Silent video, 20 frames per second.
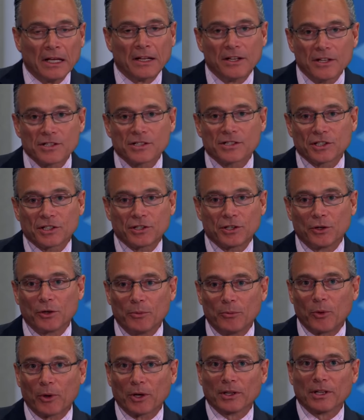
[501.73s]
This is
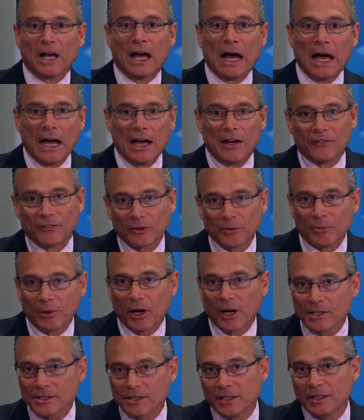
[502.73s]
theCUBE, we're live from
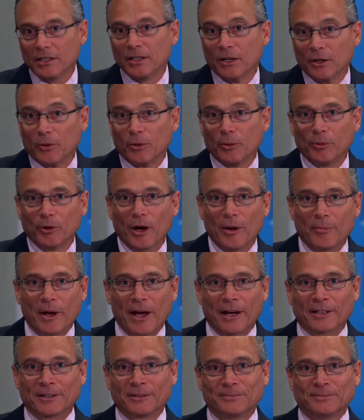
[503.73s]
Boston. We'll be right
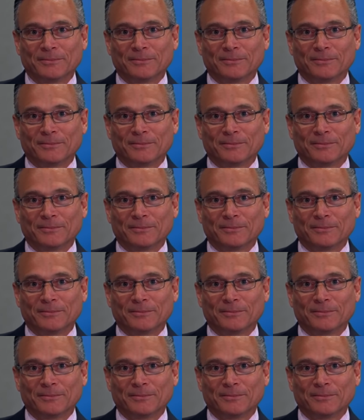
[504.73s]
back.